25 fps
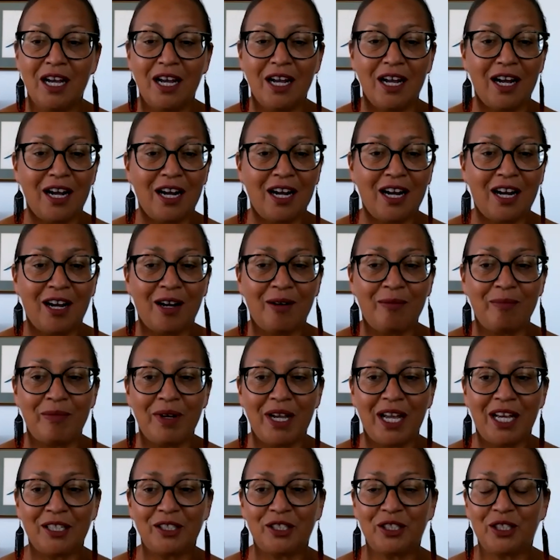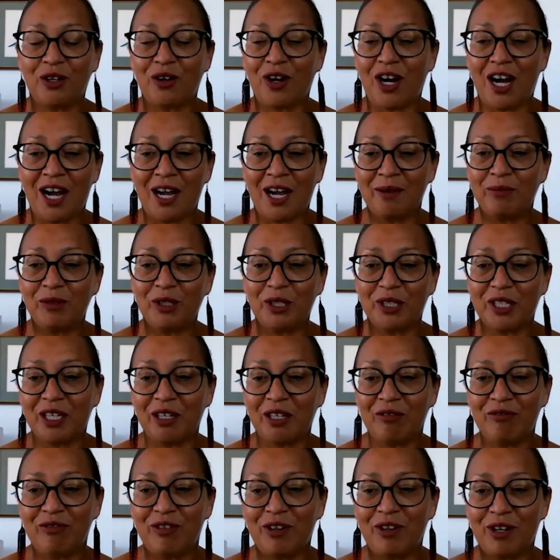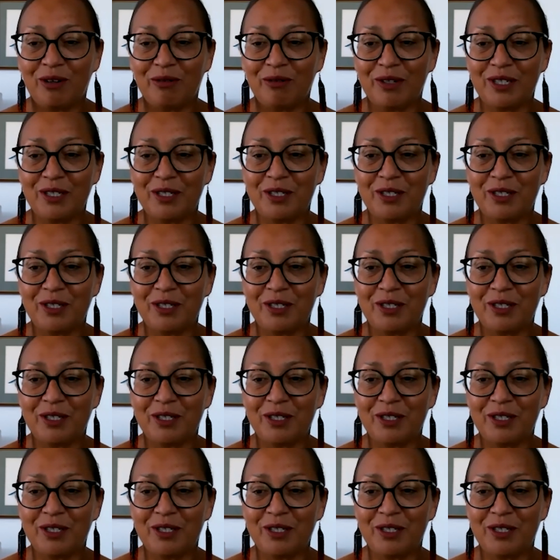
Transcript: And so I'm looking forward